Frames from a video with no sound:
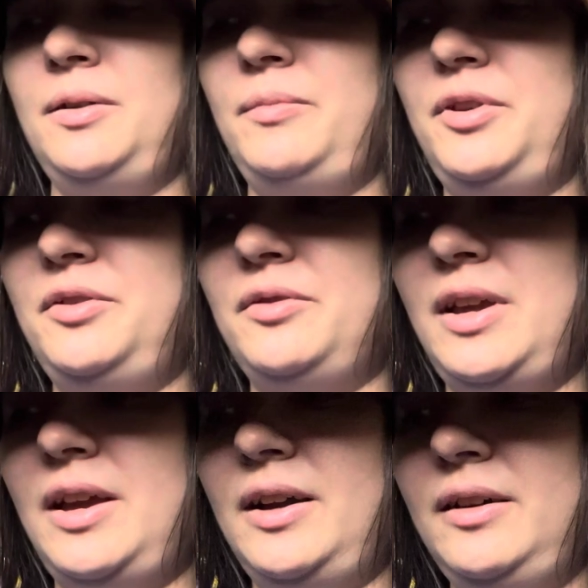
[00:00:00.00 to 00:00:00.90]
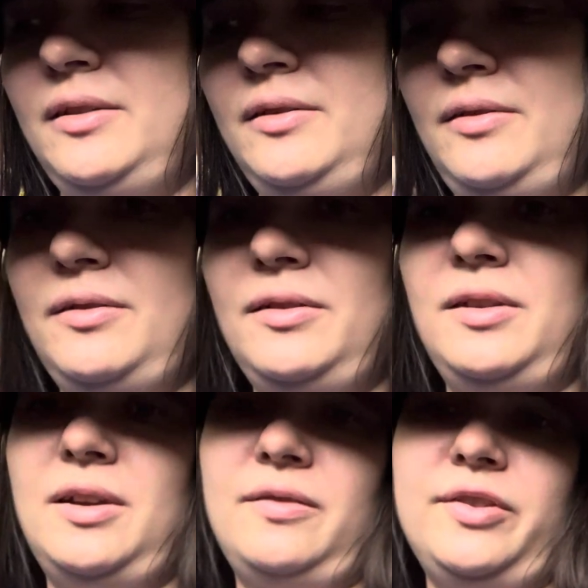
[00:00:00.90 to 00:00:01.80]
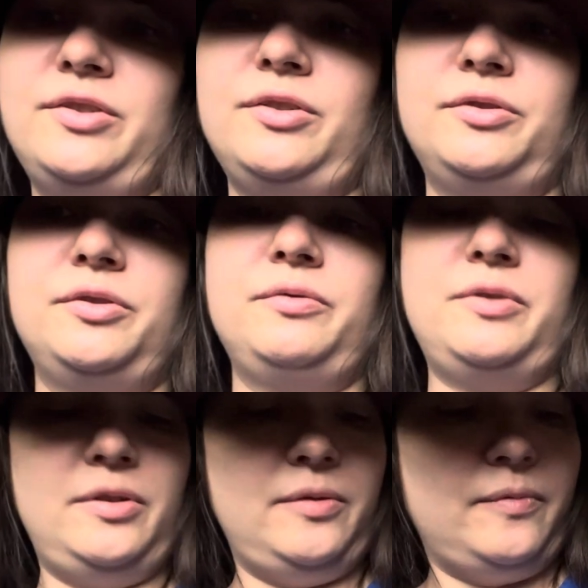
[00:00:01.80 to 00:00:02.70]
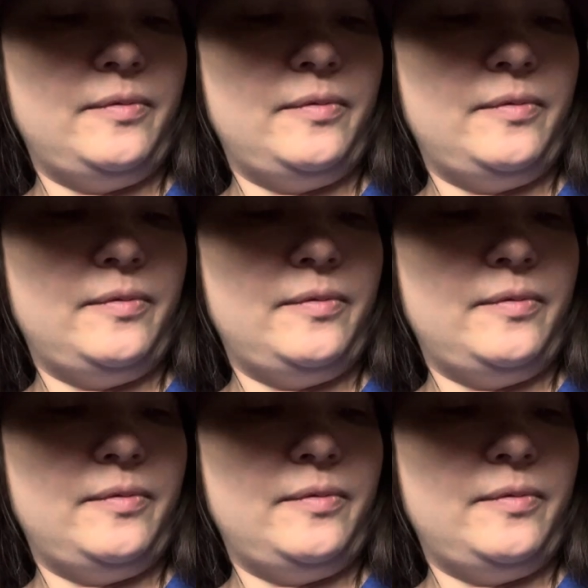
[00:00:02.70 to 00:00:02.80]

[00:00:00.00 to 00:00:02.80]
but you can on the Advent Children one.